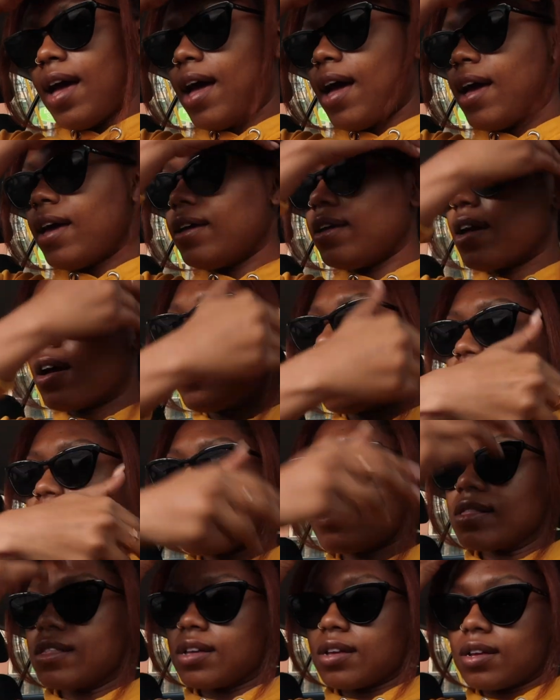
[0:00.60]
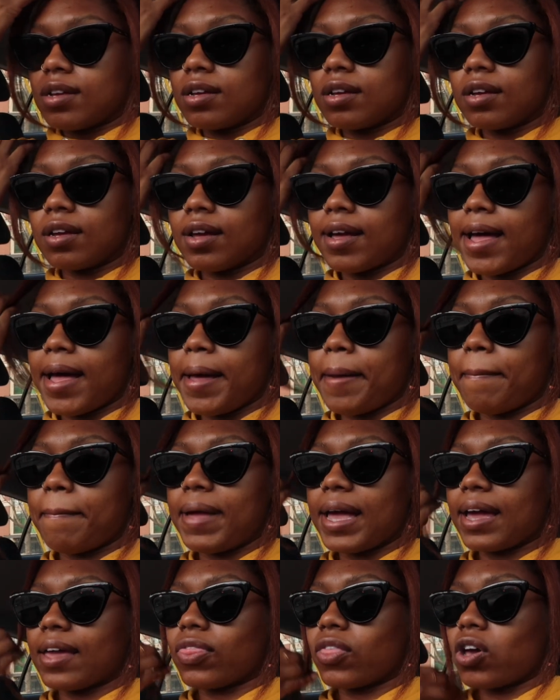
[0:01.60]
Hey y'all, I'm
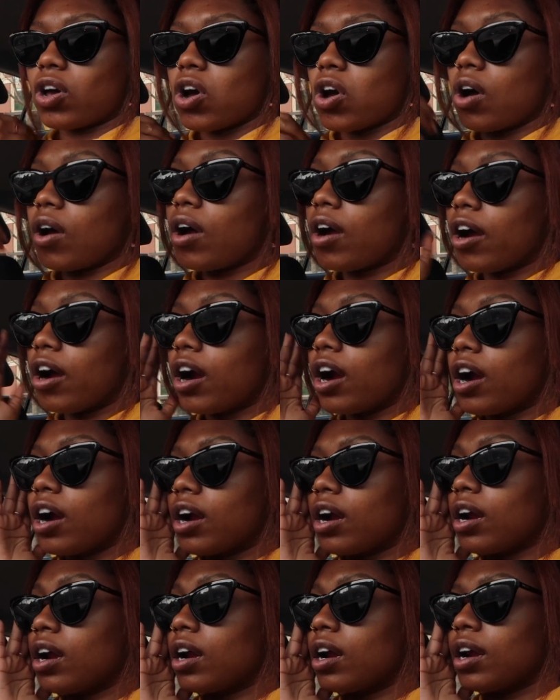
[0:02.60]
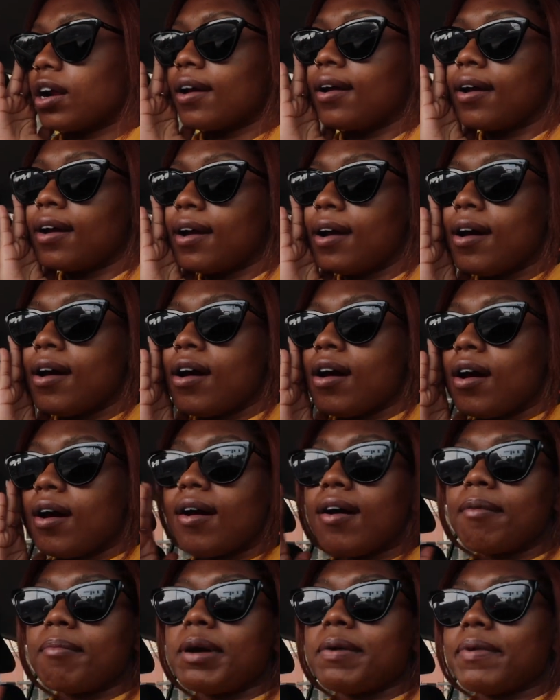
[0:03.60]
back in the car
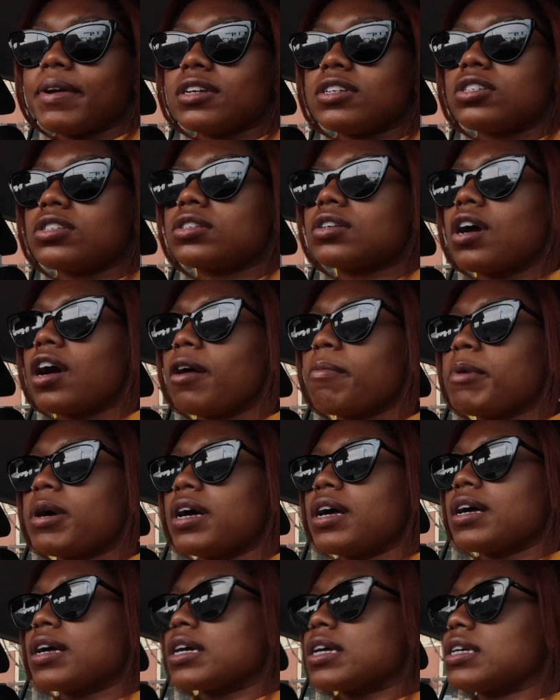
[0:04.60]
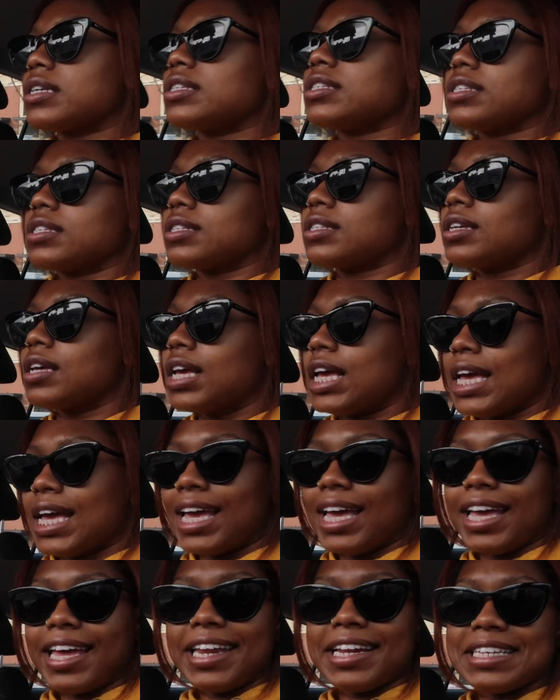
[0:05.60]
on my way to
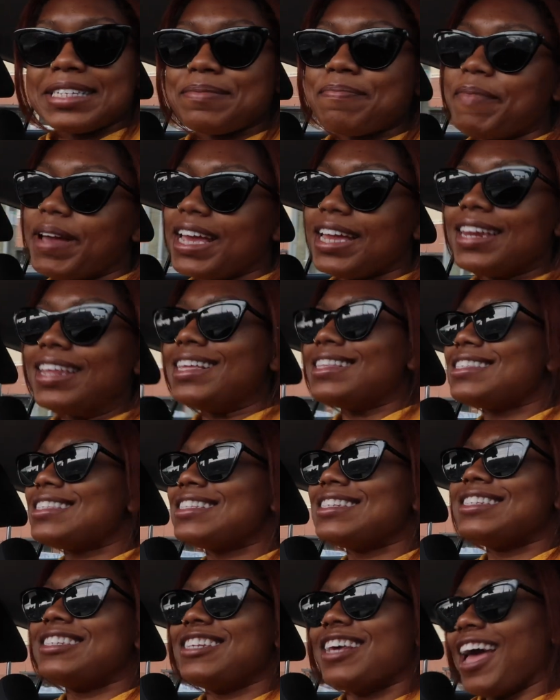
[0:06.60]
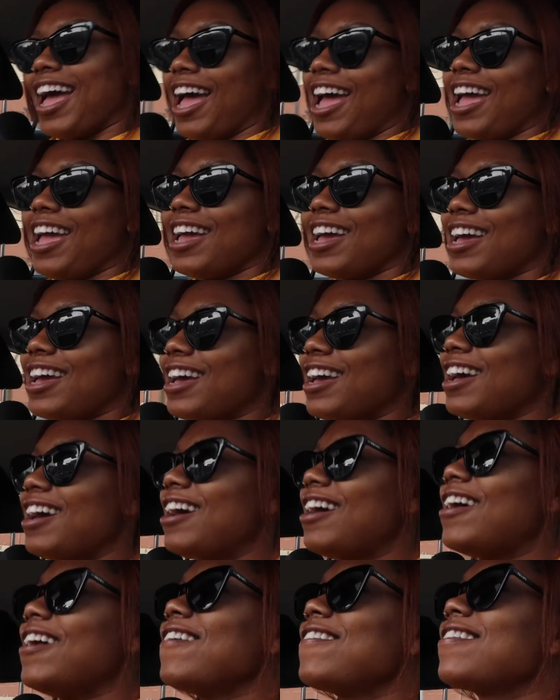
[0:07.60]
Starbucks. It is maintenance day,
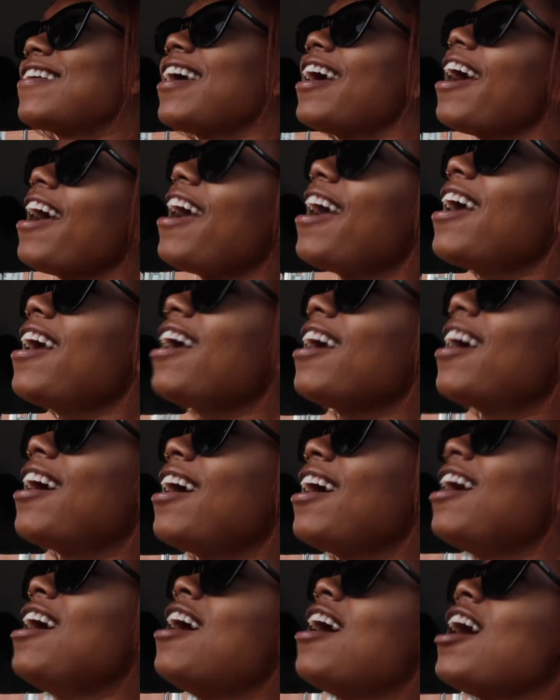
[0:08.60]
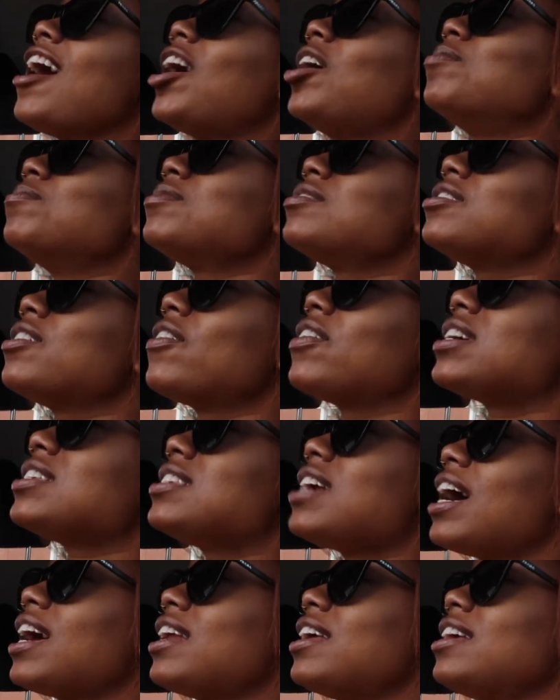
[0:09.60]
okay? I'm so
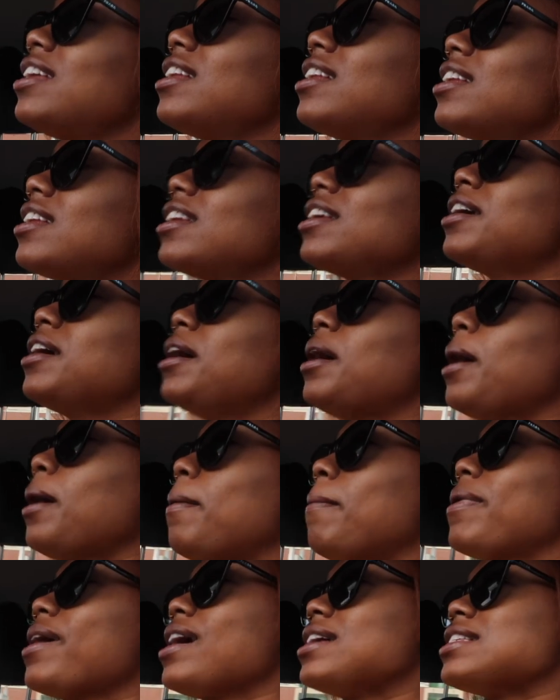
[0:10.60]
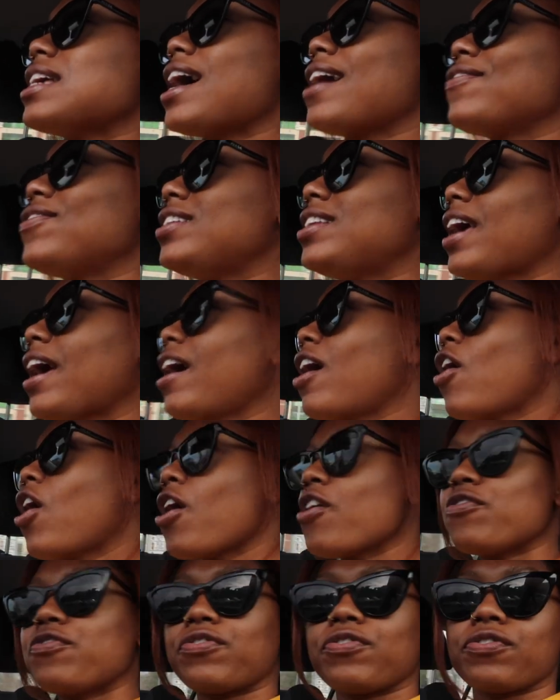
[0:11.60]
excited because I have the day
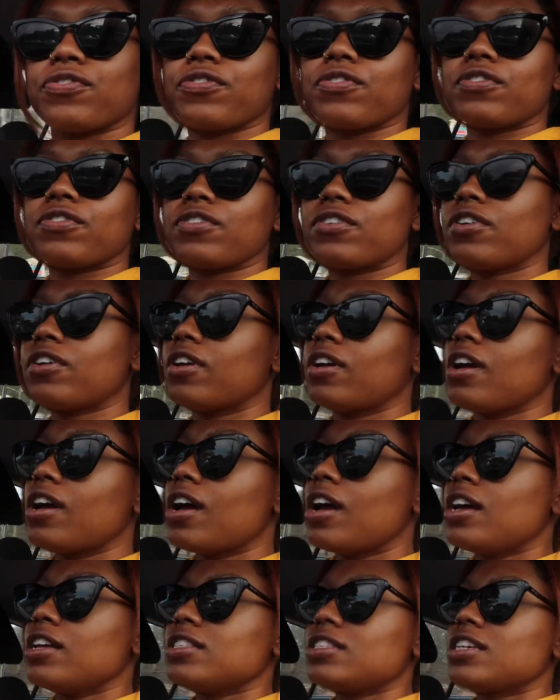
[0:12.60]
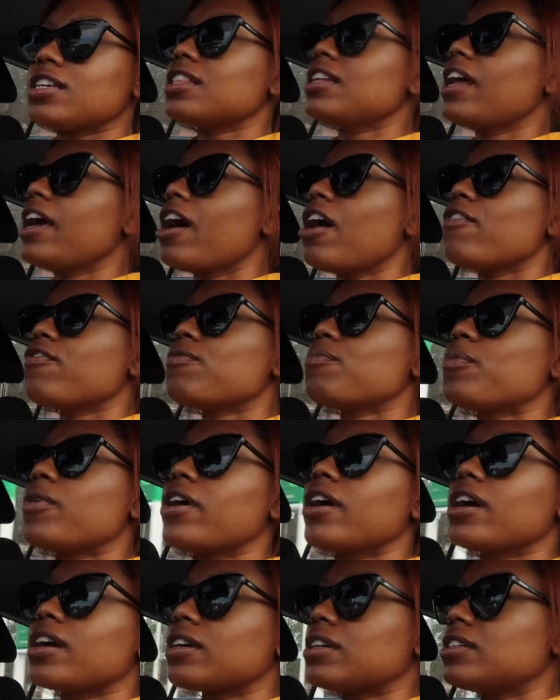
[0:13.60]
off. Took the day off from
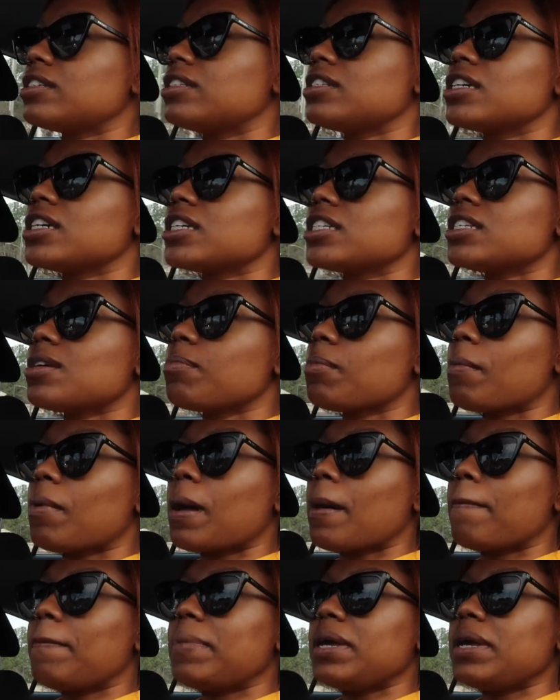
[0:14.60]
work, took some of my